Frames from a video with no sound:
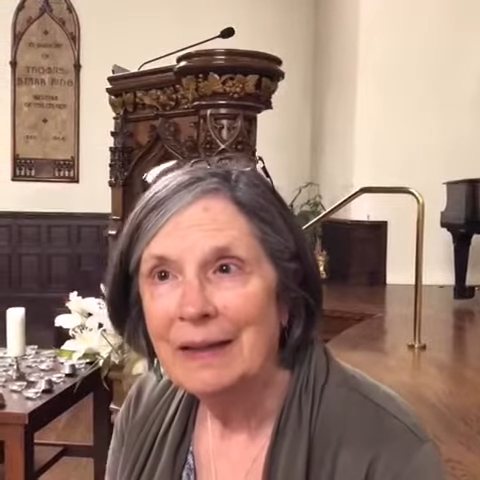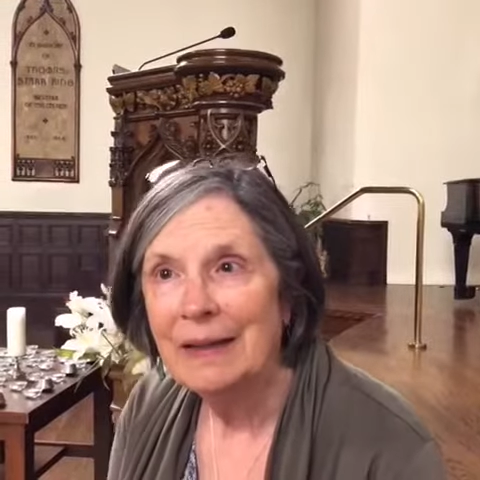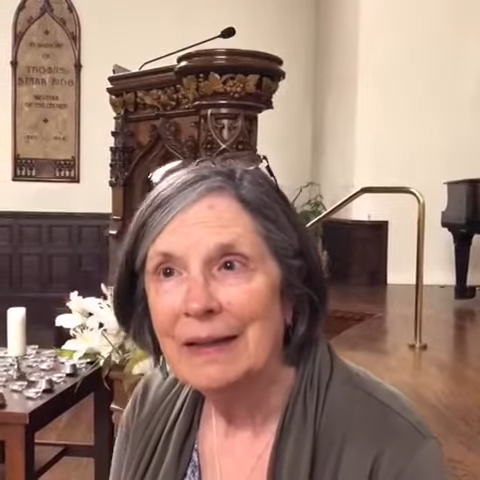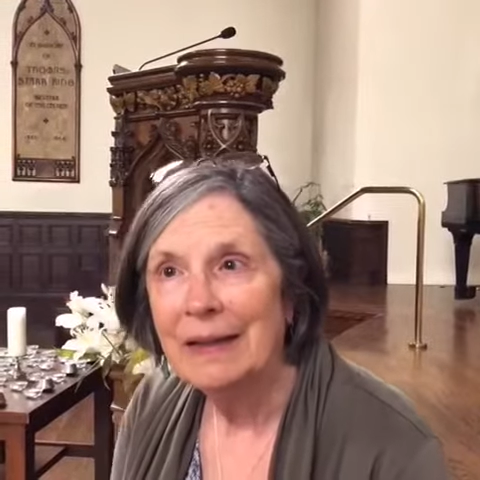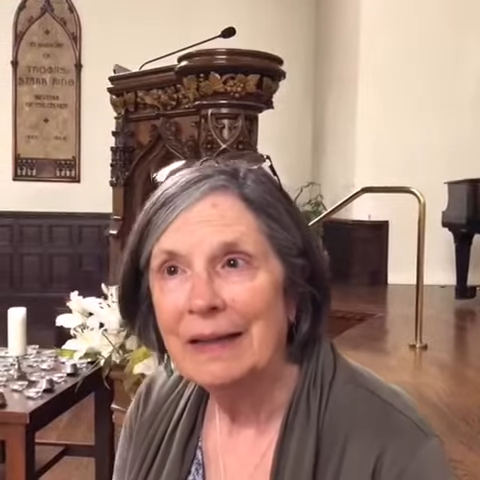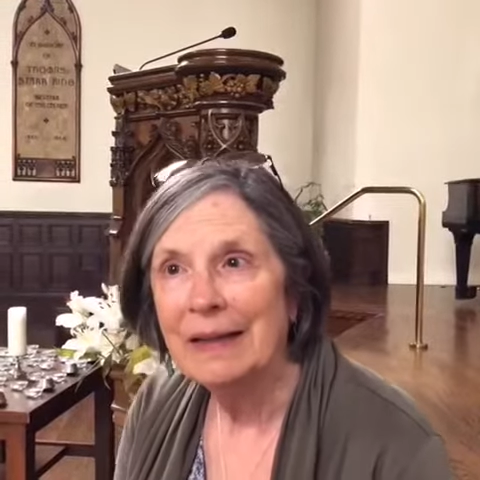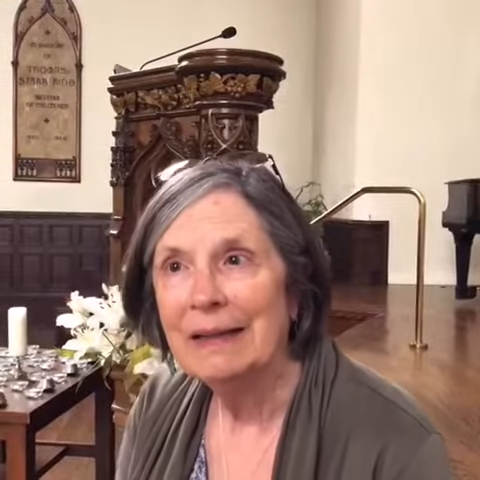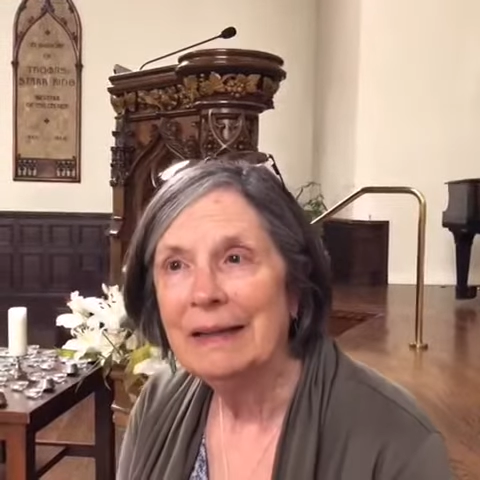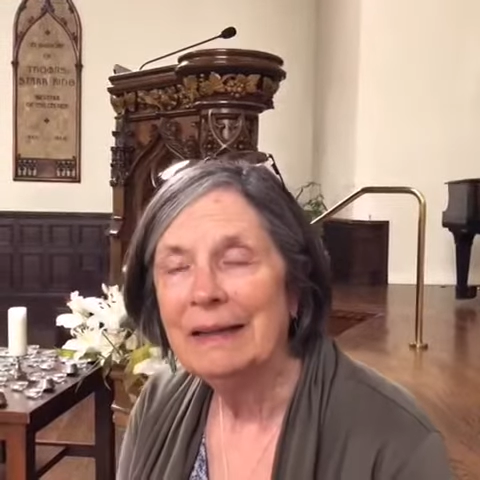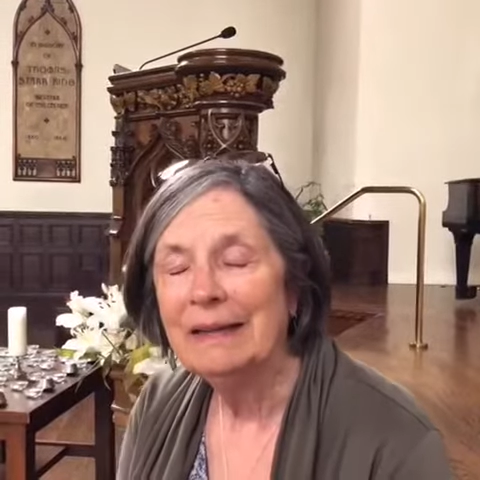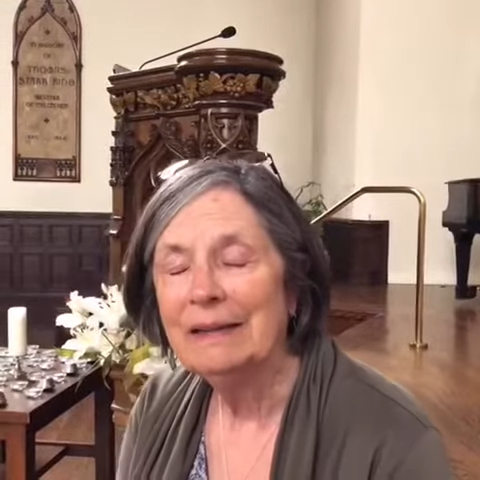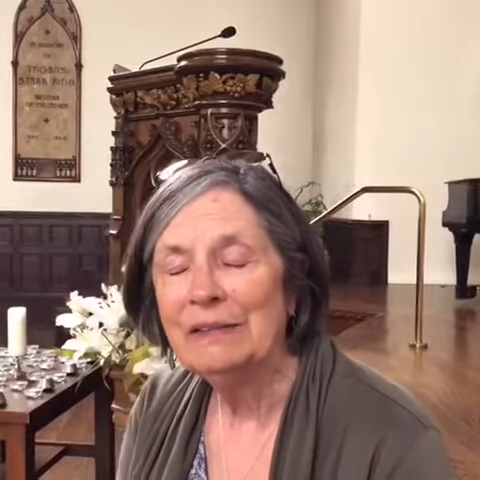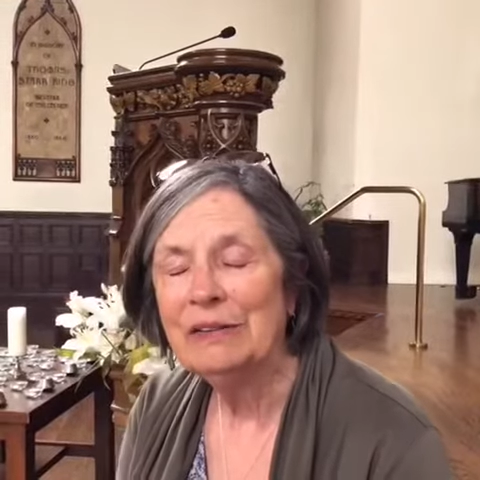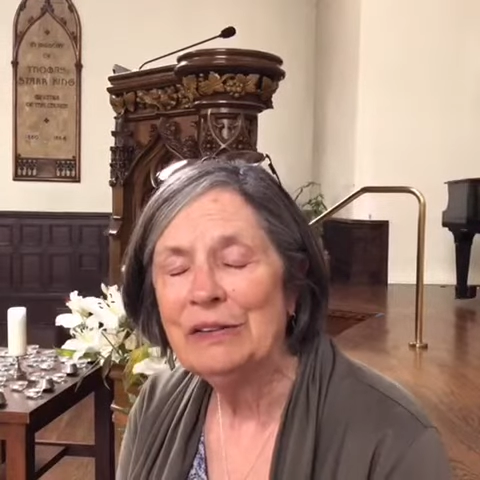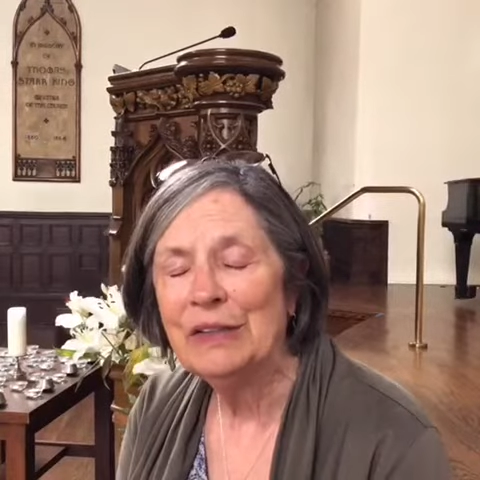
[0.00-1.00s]
And
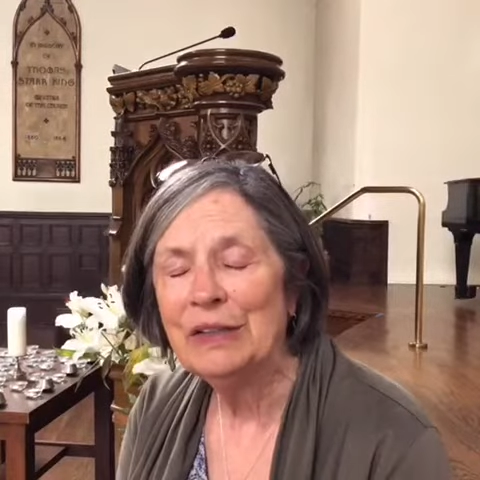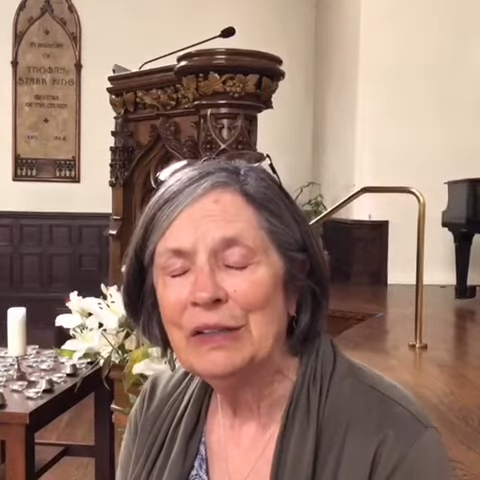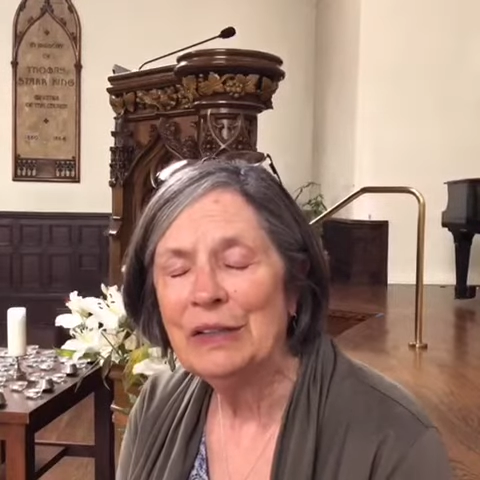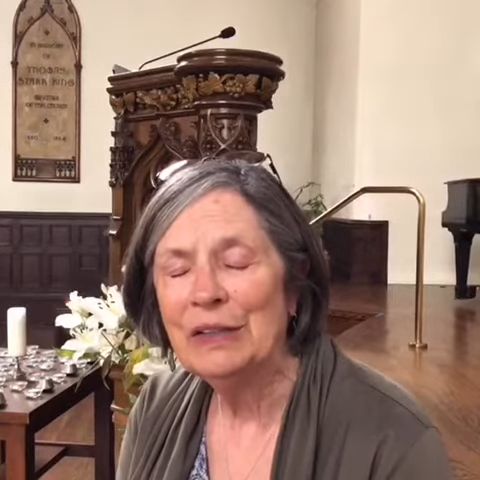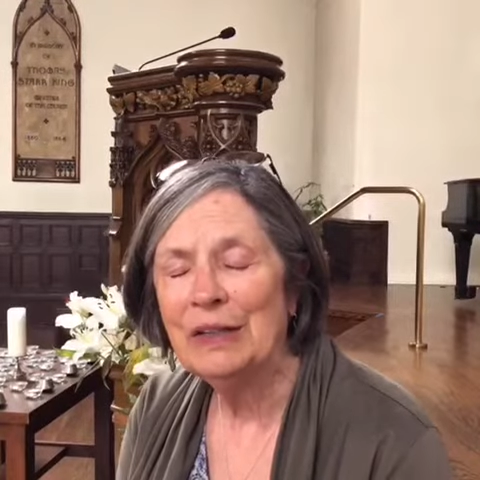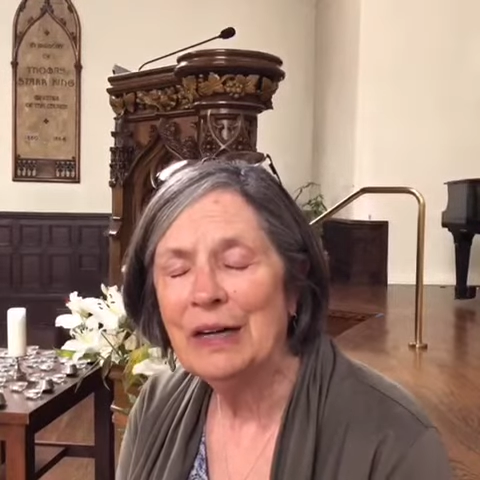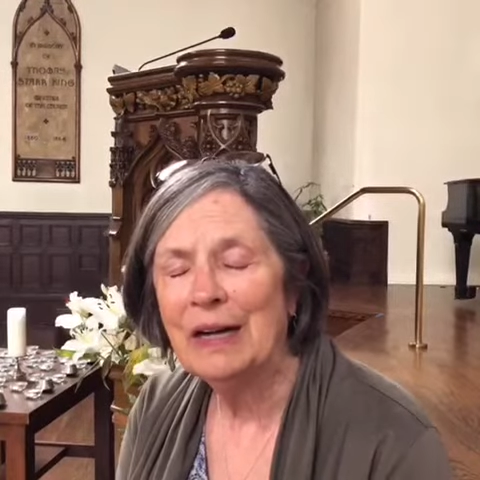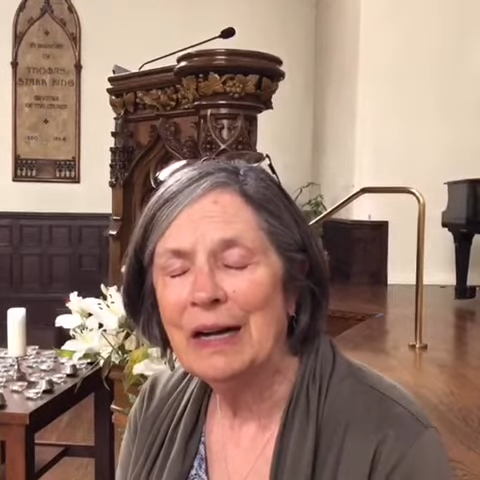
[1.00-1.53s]
this year,